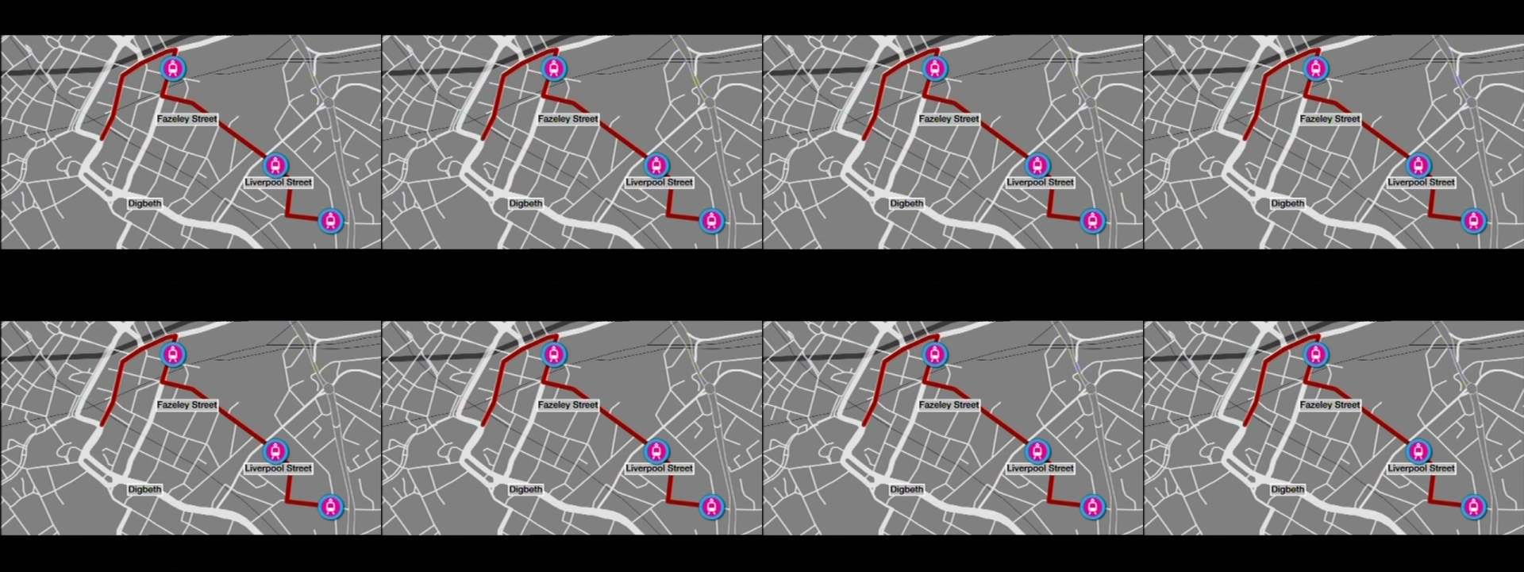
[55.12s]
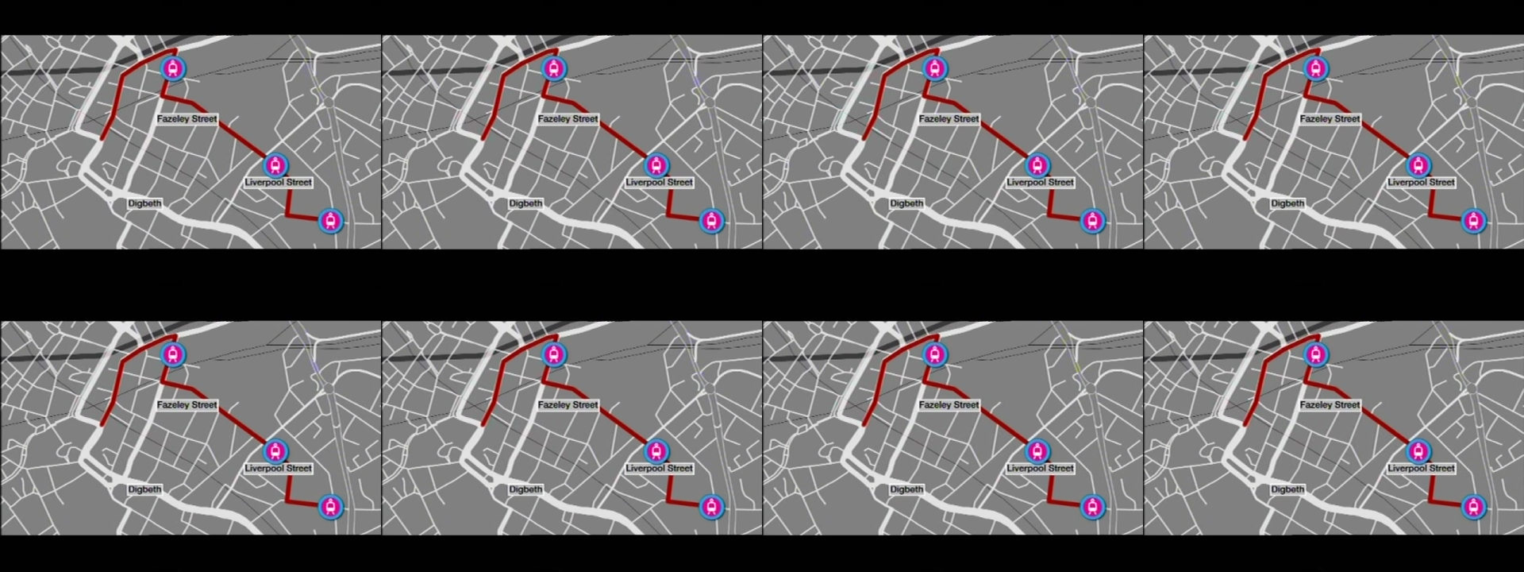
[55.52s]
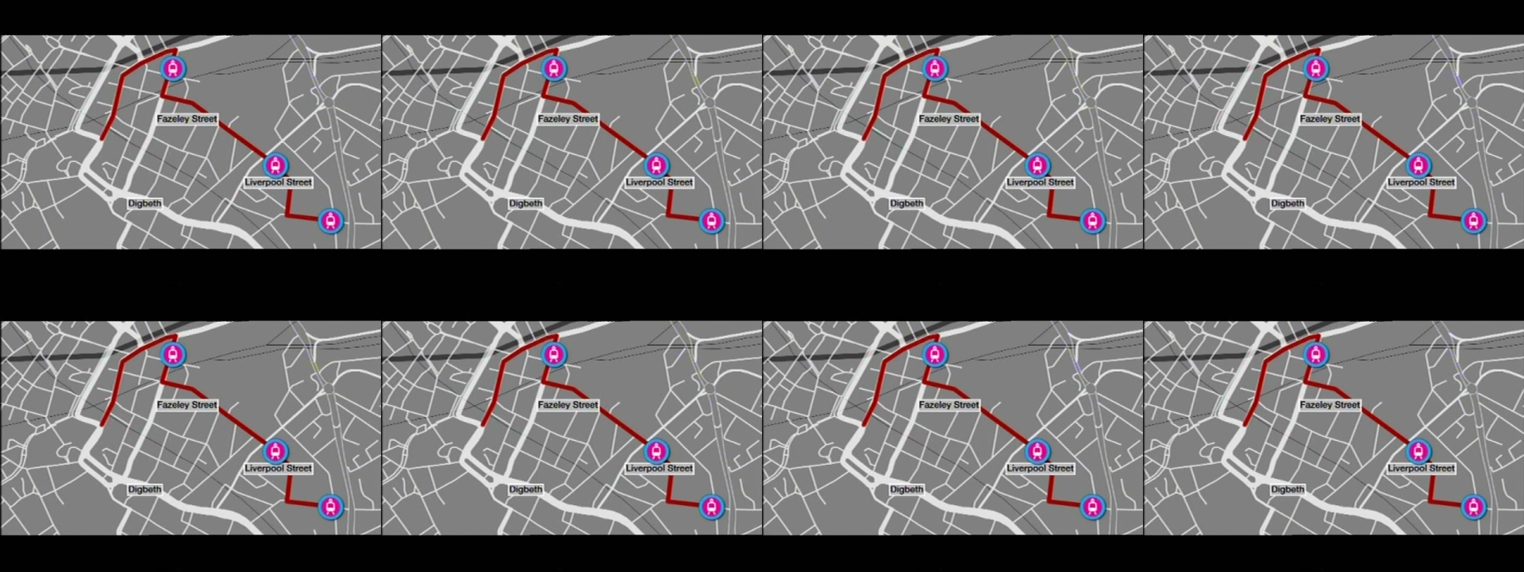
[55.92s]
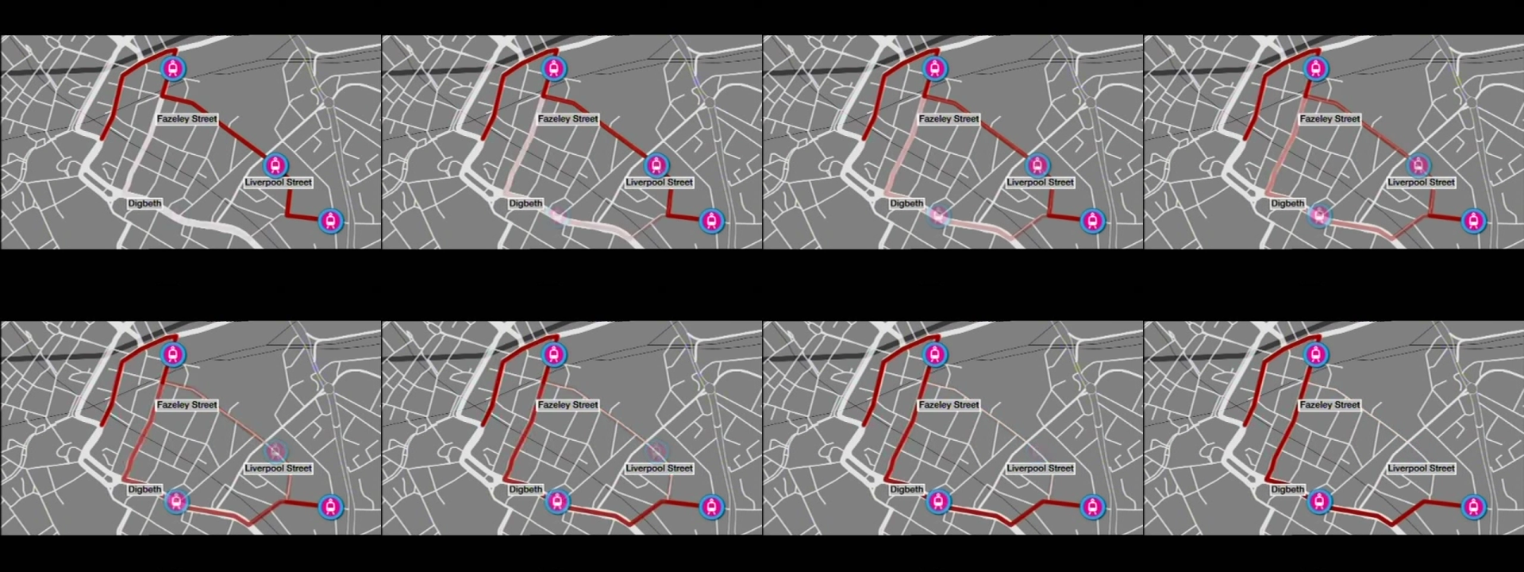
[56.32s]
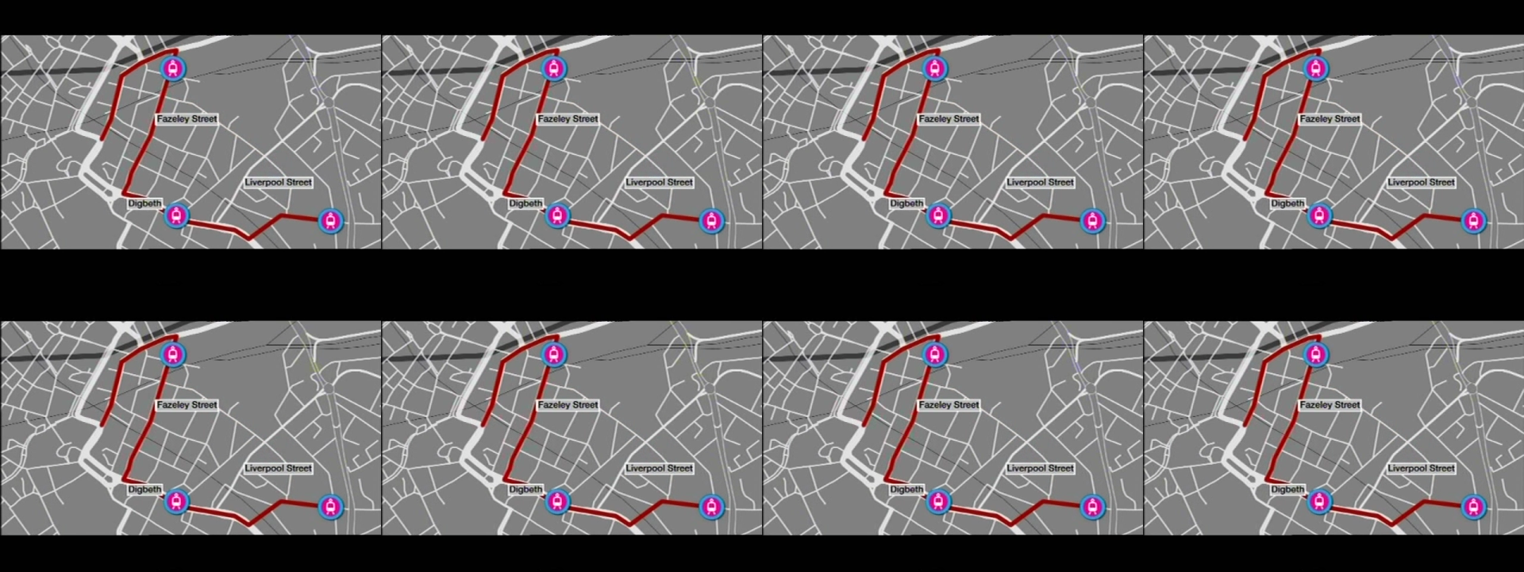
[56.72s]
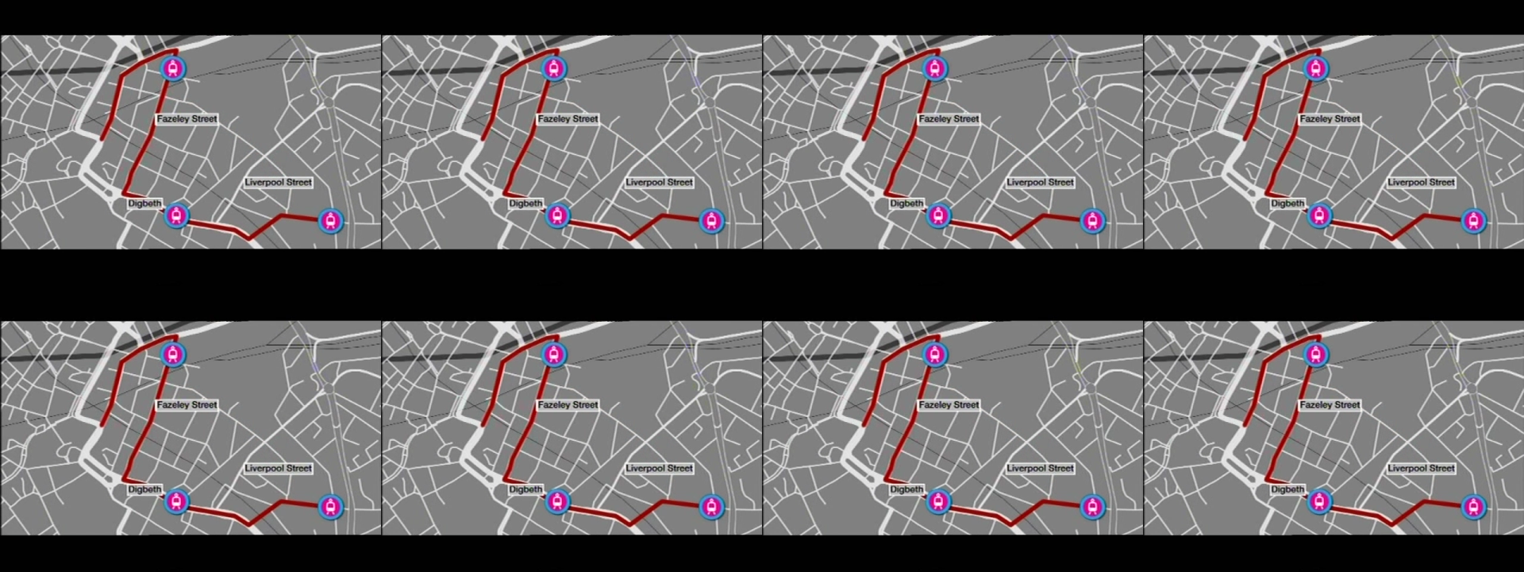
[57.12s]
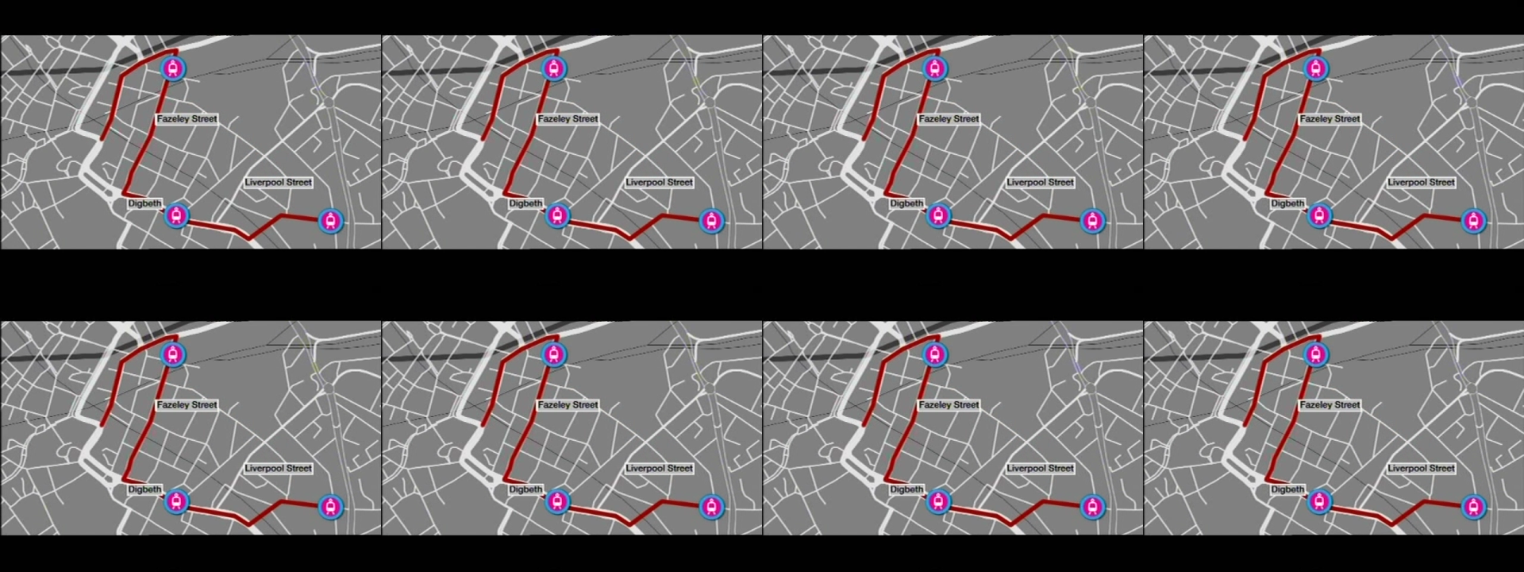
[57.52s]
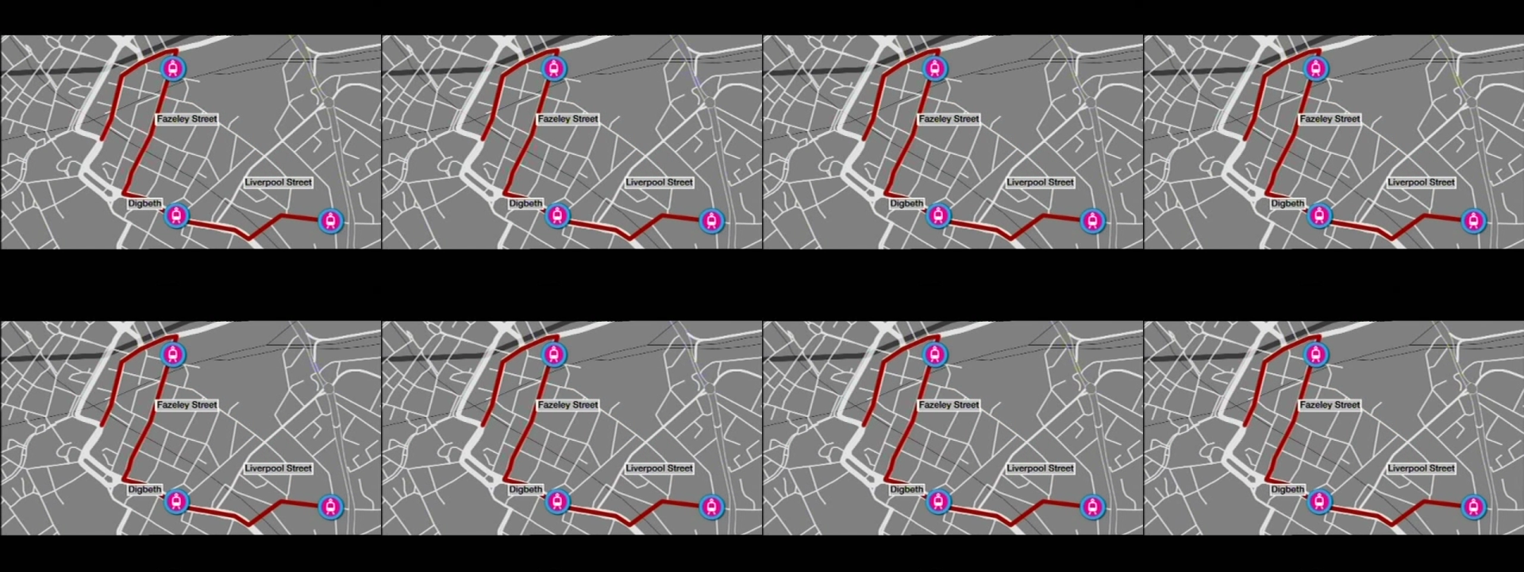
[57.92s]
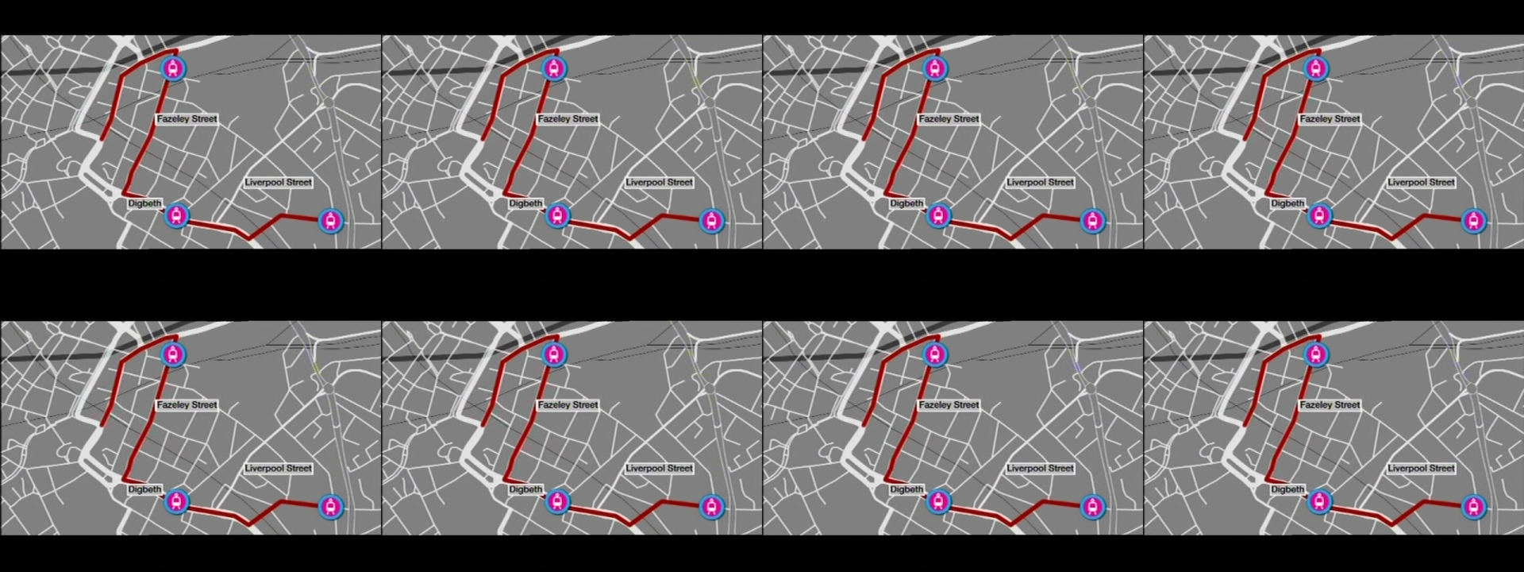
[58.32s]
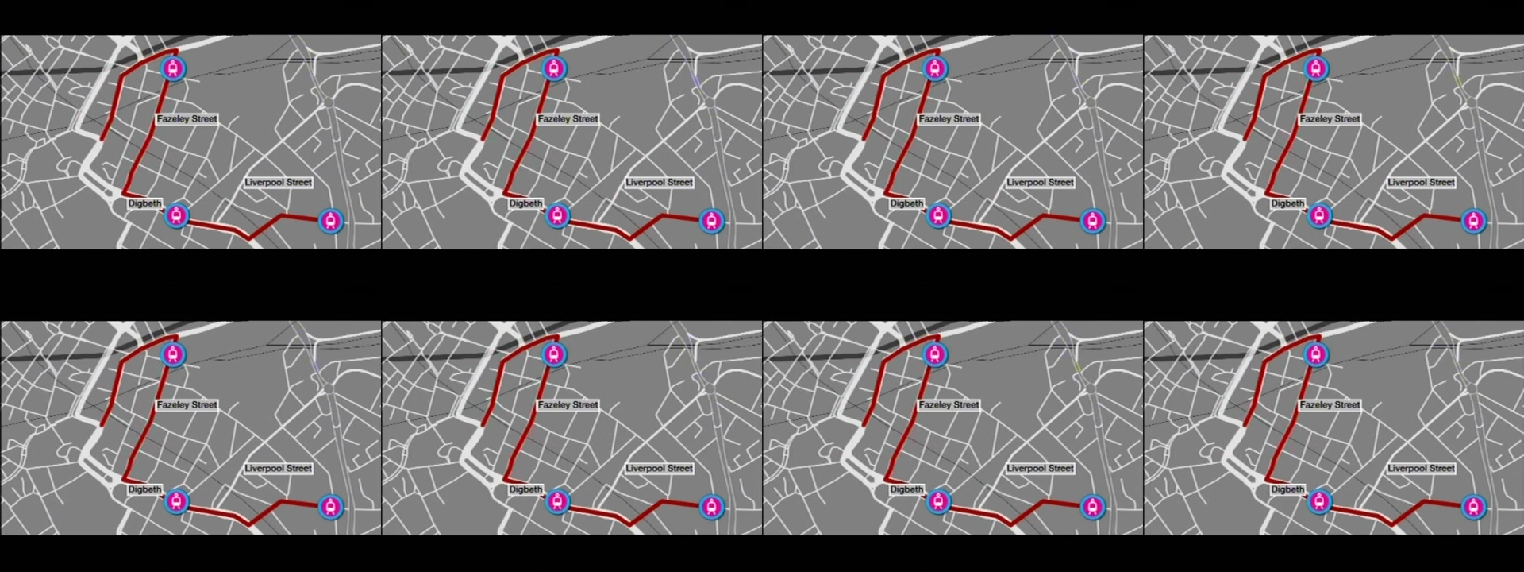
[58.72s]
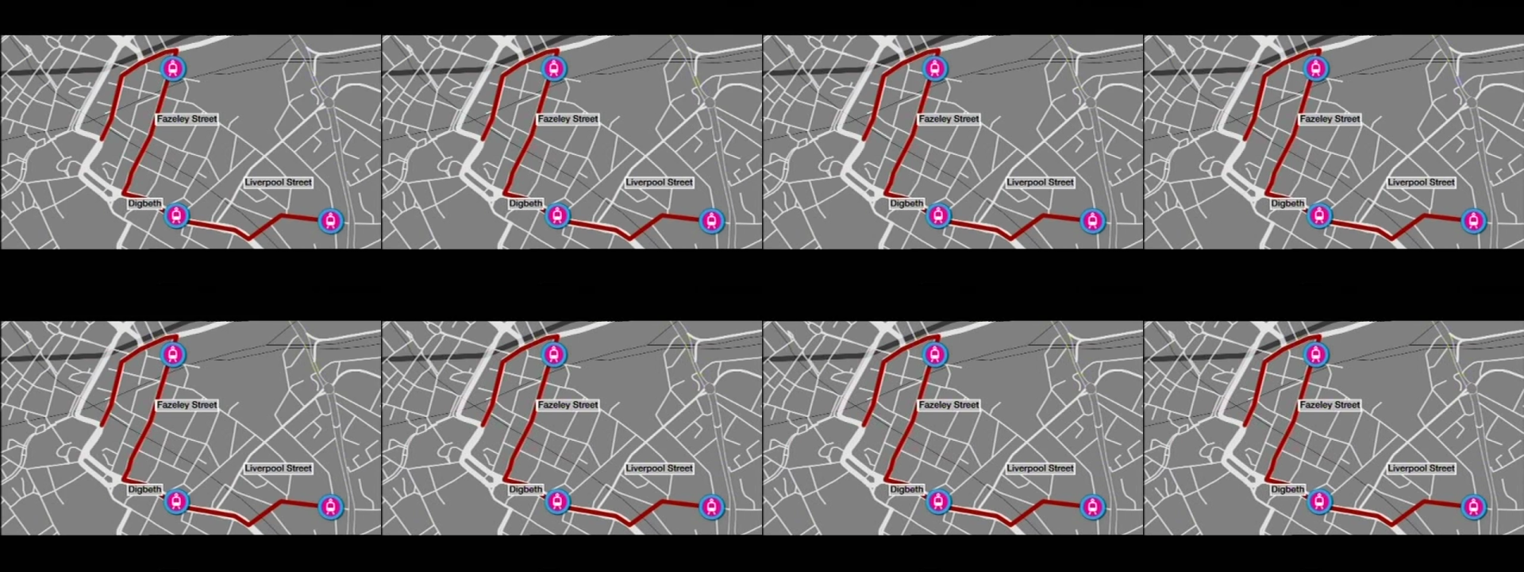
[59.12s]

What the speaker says: [unreadable: no face in view]